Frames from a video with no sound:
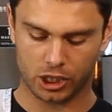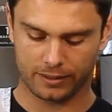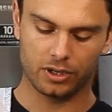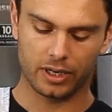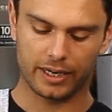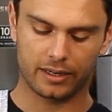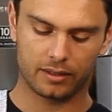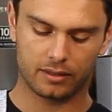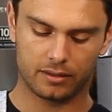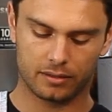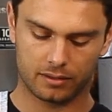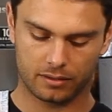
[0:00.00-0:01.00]
You know, like
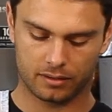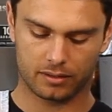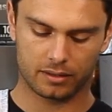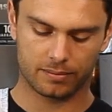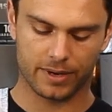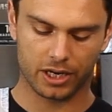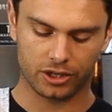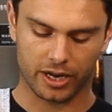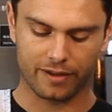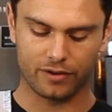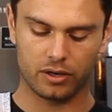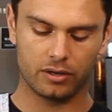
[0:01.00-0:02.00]
smashed
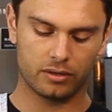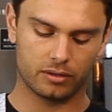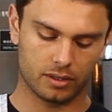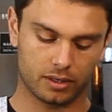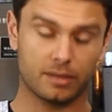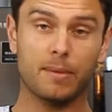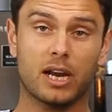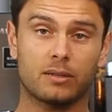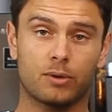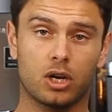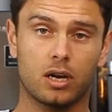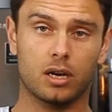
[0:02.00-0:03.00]
avo, smashed
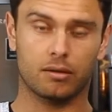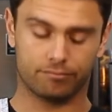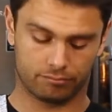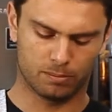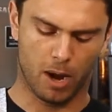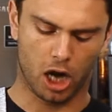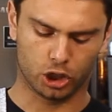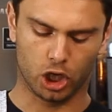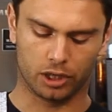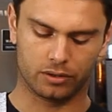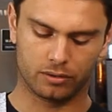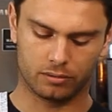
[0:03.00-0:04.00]
banana. Smash
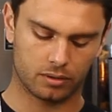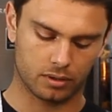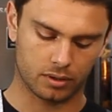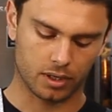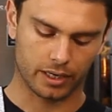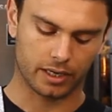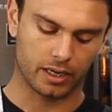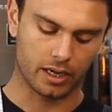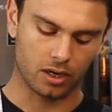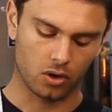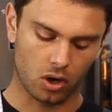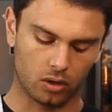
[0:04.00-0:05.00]
it! This is like a
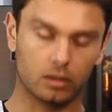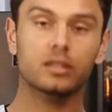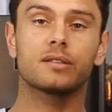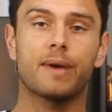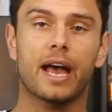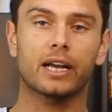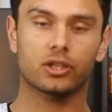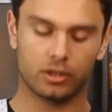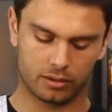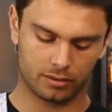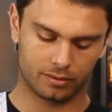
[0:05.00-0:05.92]
yellow Hulk smash.